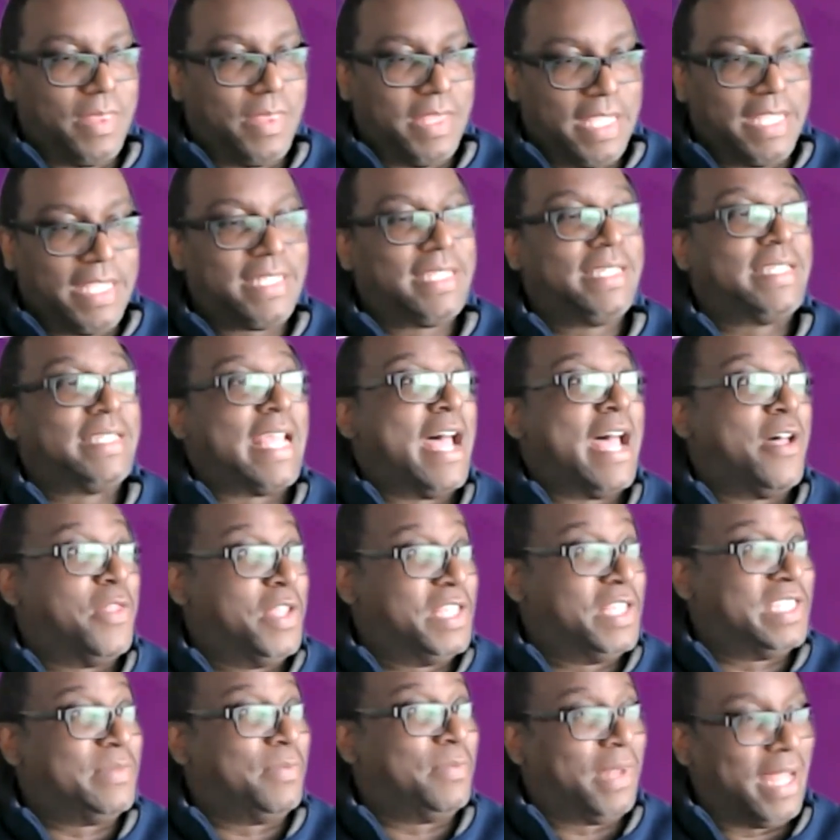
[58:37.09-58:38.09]
This is how
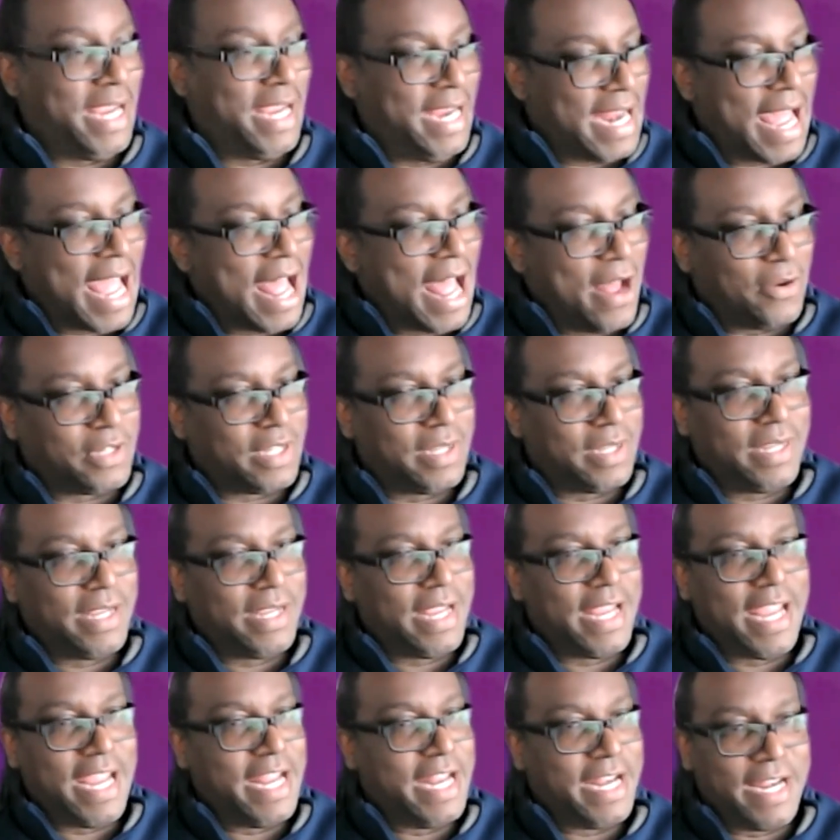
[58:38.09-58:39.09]
this played out
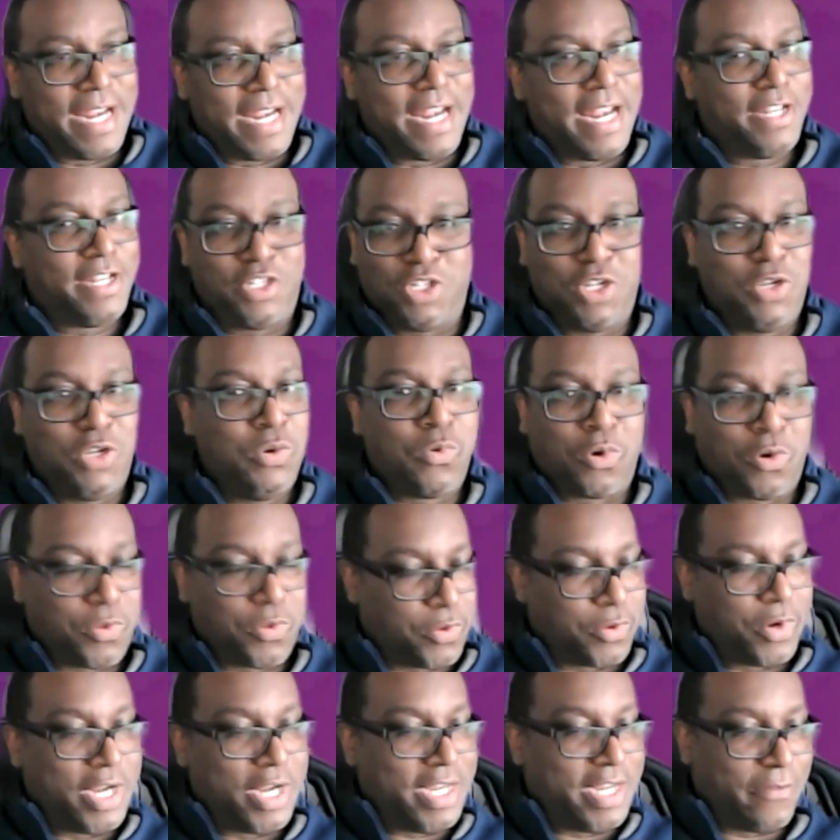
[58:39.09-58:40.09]
in 2
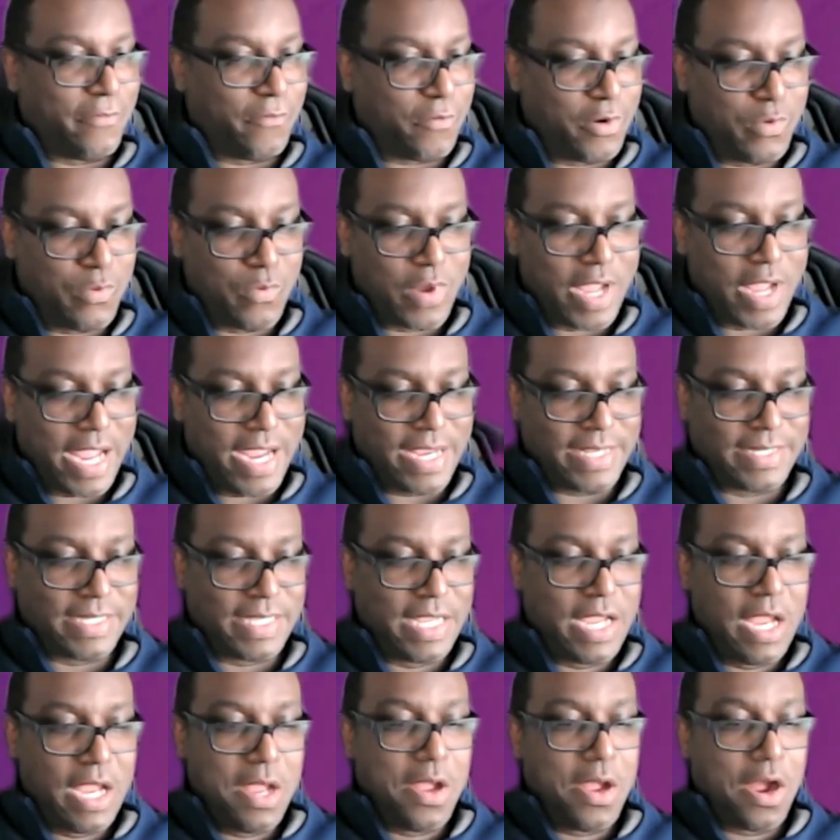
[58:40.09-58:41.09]
or 3 different
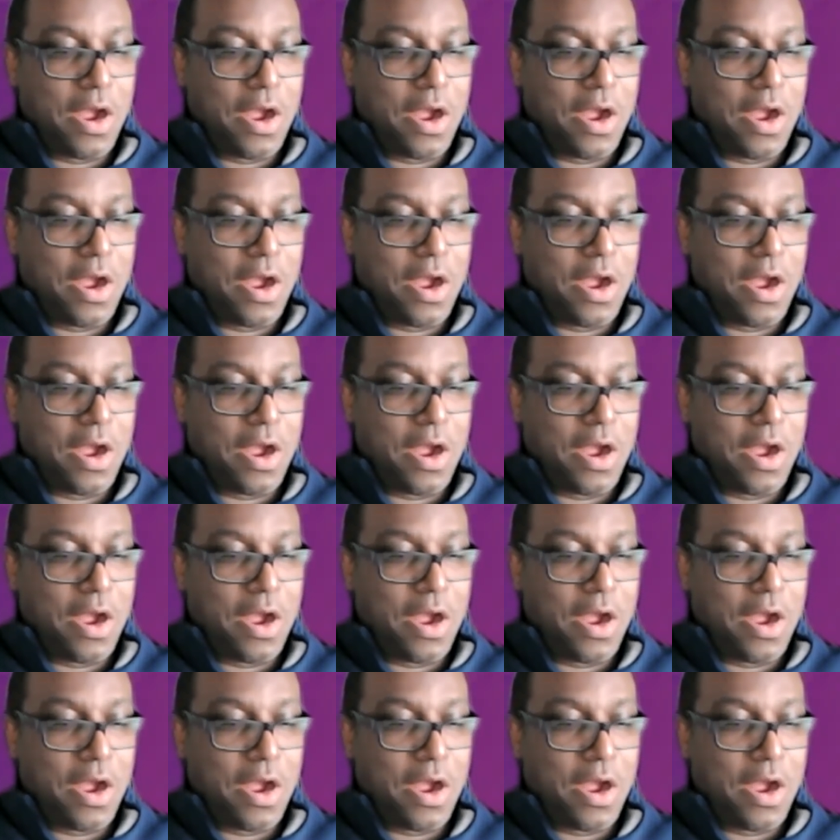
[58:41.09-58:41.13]
ways.